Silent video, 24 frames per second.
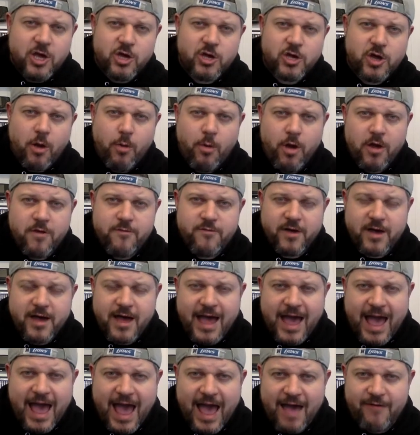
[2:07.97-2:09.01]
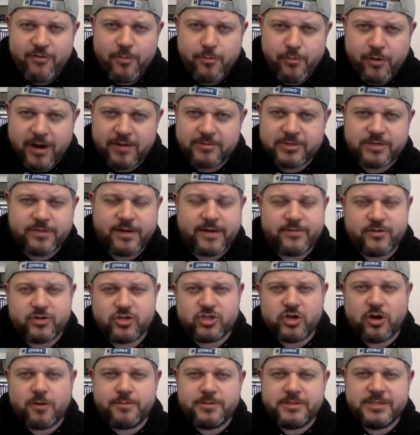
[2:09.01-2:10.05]
go over, have a browse around the
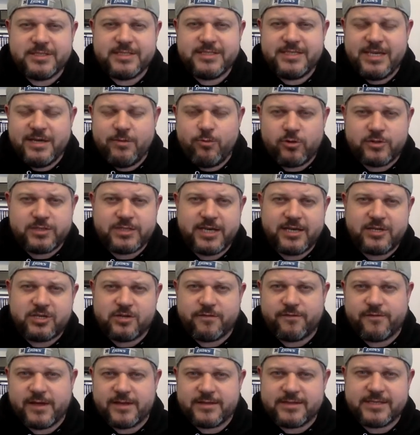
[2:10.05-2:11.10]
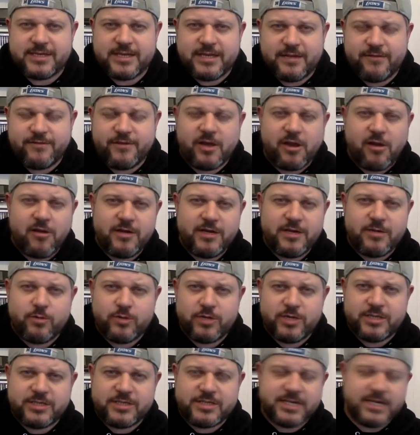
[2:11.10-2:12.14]
shop, see what takes your fancy, and if you like what
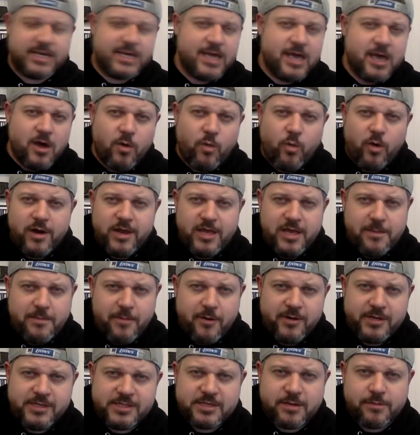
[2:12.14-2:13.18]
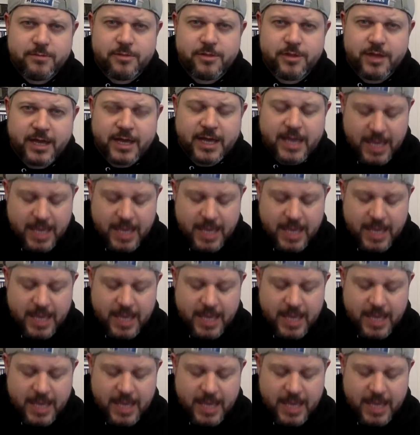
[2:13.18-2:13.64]
you see, why don't you buy something?